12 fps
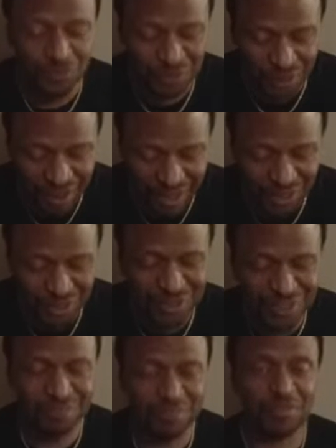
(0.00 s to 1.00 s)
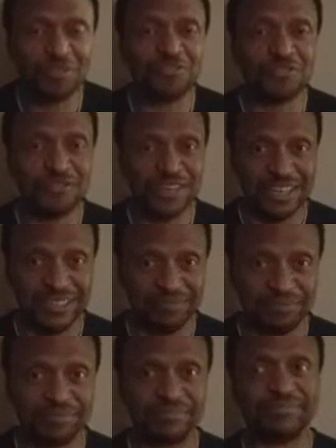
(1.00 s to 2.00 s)
Very good, 3.
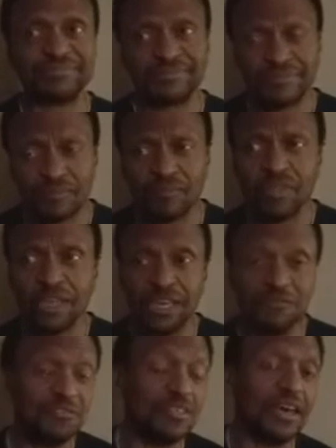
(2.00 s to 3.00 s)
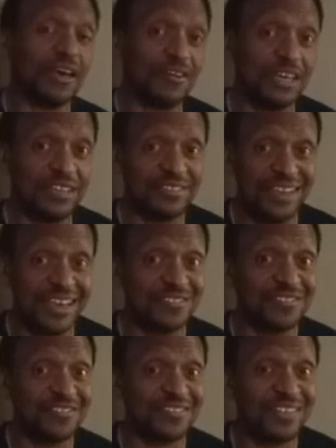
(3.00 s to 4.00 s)
If there is a
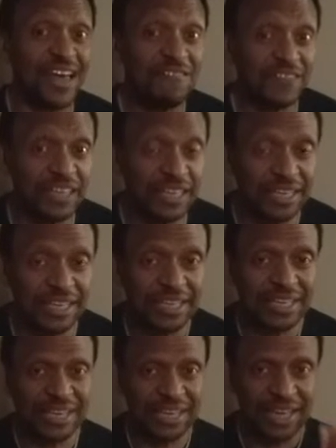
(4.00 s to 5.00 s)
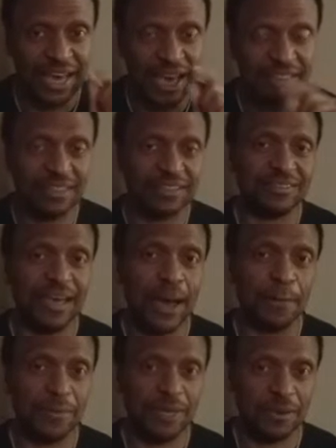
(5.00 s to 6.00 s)
7 at the
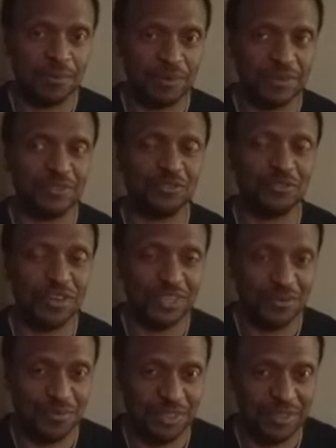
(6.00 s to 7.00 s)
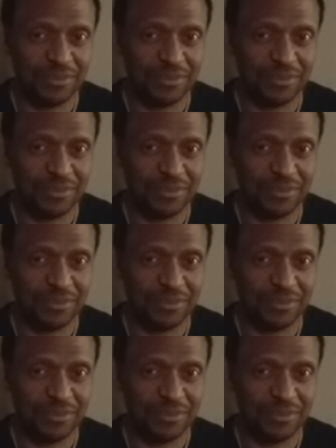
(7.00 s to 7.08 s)
top number, tricky one,